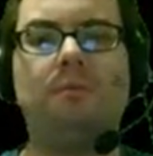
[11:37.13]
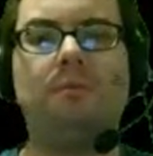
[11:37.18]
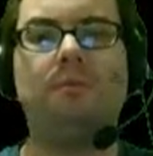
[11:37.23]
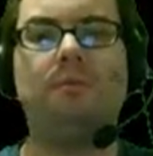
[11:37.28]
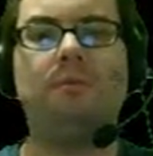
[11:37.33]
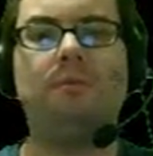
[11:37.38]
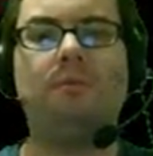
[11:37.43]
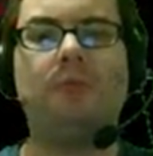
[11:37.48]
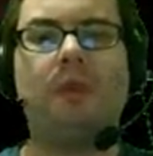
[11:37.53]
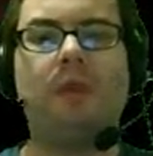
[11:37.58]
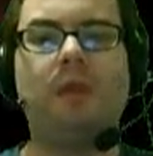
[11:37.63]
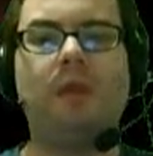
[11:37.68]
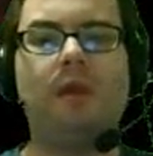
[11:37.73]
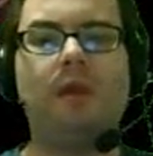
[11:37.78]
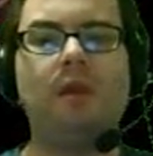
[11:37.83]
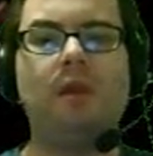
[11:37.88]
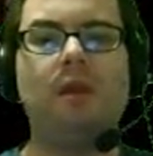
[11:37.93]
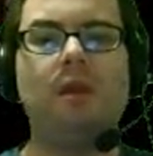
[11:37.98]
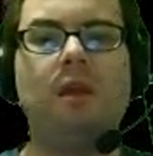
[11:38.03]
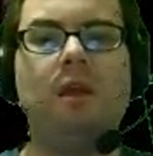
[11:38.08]
let's go in her
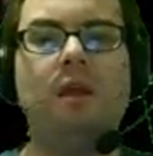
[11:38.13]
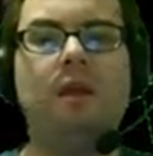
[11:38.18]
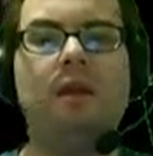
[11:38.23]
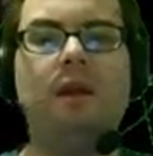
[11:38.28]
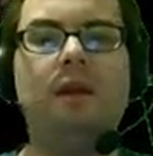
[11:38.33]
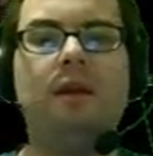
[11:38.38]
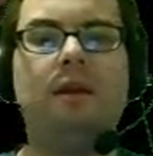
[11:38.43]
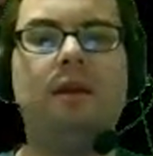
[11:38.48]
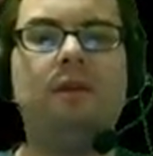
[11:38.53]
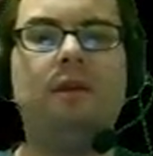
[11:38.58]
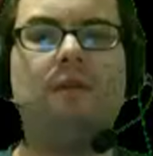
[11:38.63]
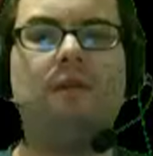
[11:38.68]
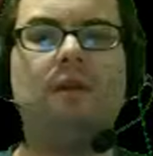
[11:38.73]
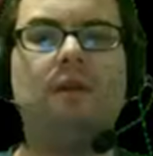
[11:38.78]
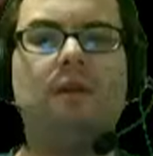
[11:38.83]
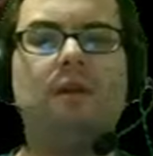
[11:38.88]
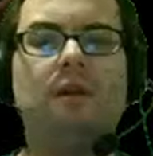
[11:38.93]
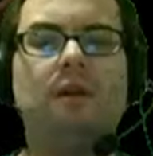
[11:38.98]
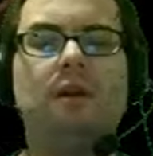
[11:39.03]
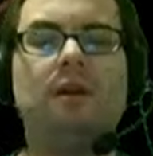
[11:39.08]
room.
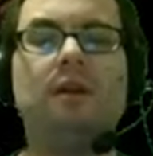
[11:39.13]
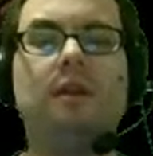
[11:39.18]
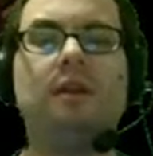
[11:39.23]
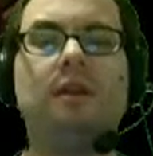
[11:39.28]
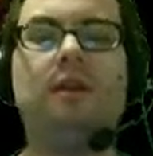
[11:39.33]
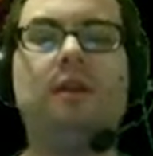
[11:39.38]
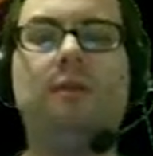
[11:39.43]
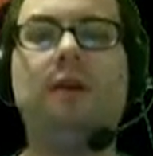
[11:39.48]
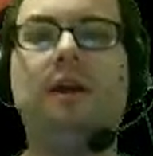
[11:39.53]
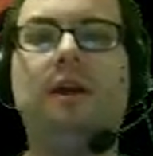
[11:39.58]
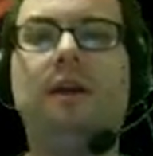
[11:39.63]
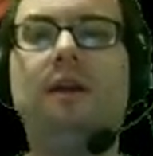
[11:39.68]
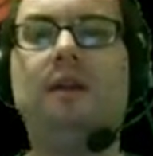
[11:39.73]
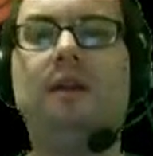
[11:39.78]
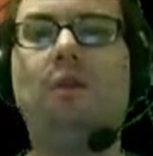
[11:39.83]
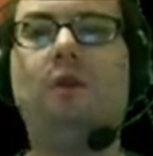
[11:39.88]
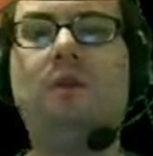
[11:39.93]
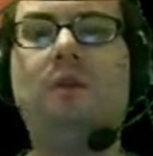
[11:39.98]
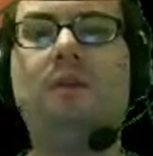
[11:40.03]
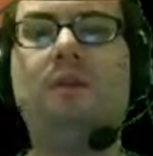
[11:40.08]
And here, if you
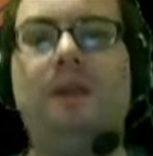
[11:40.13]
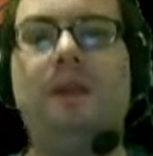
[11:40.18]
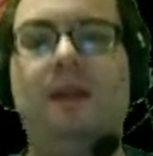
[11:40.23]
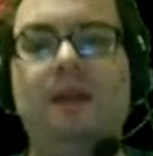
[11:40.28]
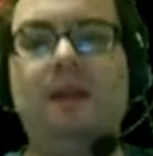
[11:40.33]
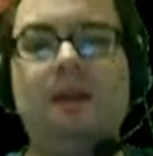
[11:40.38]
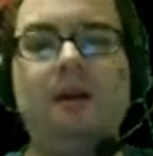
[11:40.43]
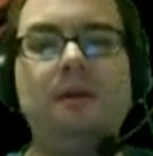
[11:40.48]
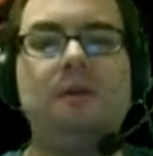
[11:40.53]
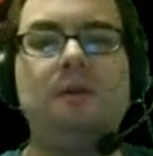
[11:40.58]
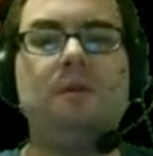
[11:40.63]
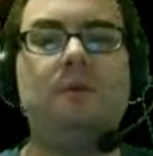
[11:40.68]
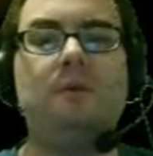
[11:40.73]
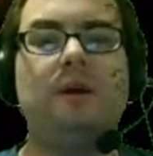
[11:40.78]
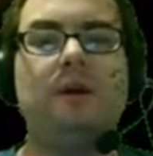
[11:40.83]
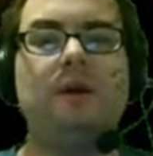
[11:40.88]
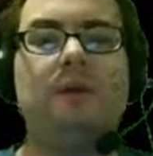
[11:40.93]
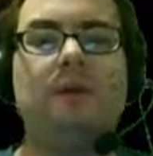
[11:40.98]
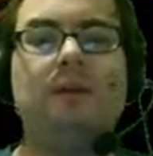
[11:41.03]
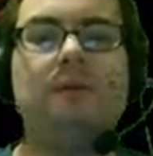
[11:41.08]
look in here, we get
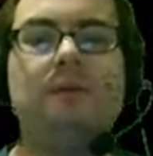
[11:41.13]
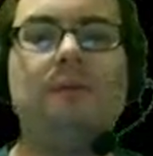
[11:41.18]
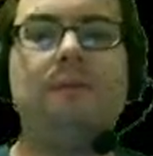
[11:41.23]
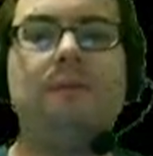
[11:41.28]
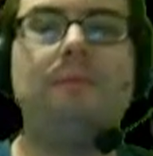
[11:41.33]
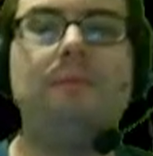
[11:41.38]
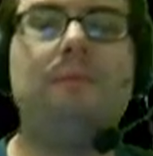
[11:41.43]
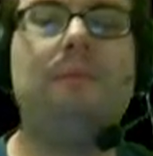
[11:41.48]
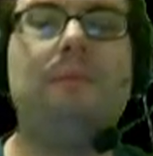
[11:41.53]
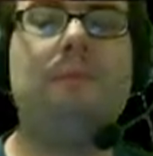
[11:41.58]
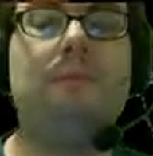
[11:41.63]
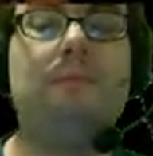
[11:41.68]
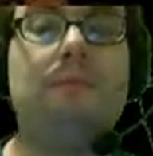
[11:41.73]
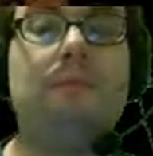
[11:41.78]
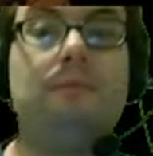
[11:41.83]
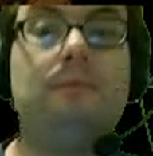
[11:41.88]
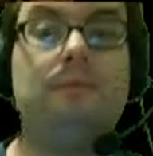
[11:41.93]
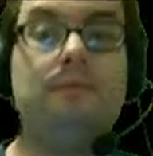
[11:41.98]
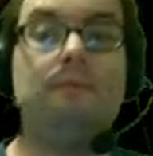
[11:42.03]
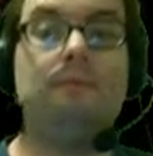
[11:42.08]
orthopedic
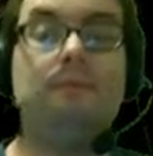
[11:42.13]
underwear.